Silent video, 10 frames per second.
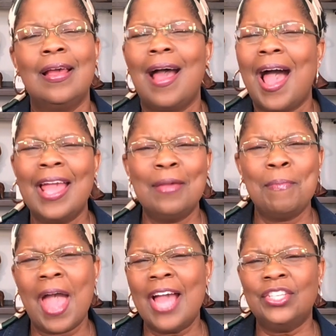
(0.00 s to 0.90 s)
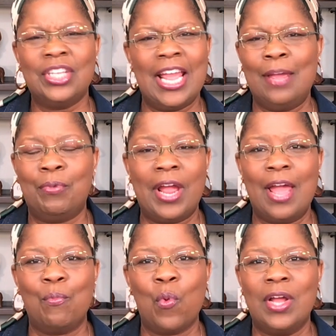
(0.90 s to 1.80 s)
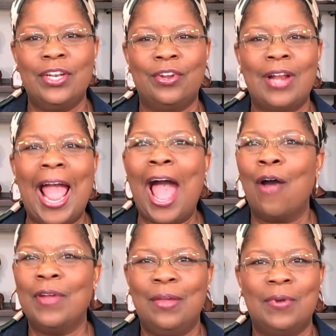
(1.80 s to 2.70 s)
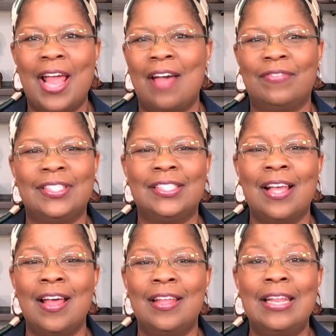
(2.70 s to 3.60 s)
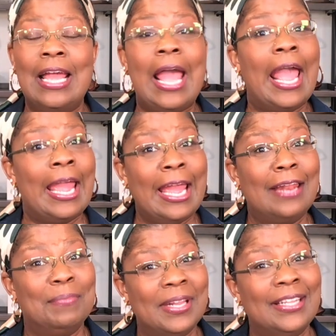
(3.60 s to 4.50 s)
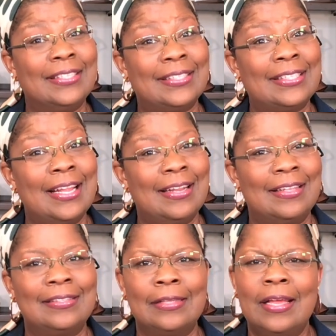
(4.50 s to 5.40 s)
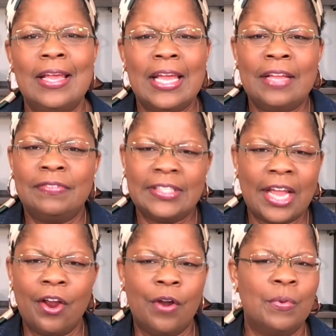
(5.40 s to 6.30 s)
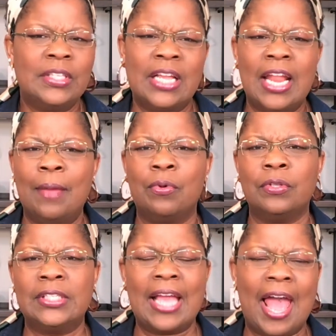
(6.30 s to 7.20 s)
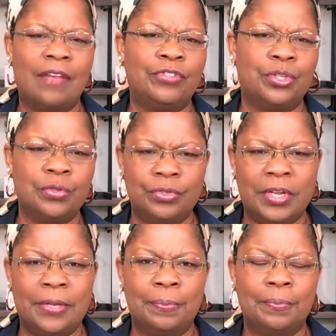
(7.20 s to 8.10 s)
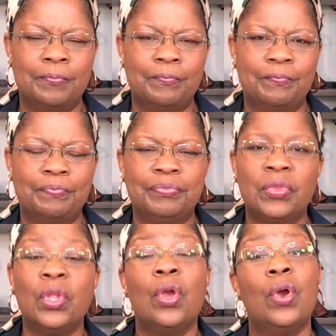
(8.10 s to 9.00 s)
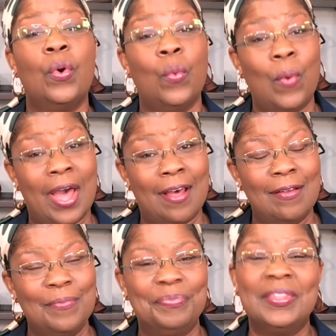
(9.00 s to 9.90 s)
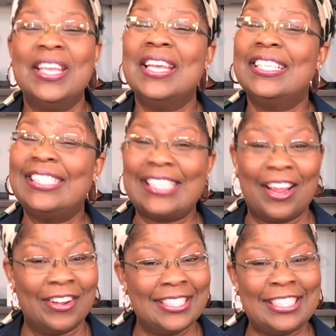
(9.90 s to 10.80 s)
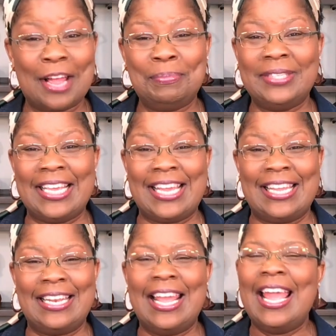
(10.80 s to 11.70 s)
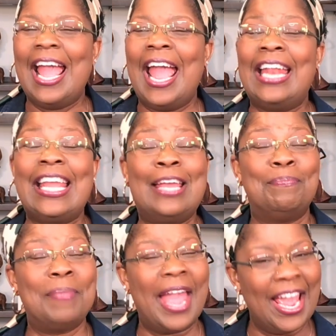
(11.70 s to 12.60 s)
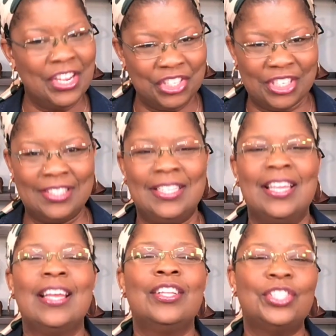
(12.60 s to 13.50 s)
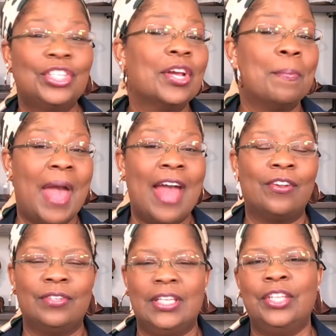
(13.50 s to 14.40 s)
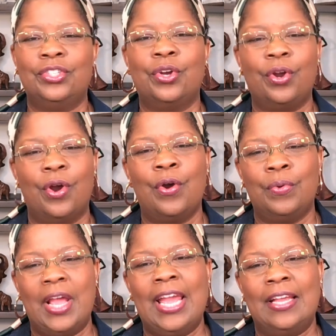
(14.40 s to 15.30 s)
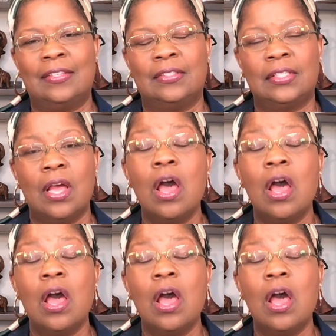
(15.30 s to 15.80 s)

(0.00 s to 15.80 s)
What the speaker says: I imagine Abraham wondered how he would have a son and many descendants if Sarah was unable to have children. Well, Sarah stepped in and impatiently took matters into her own hands,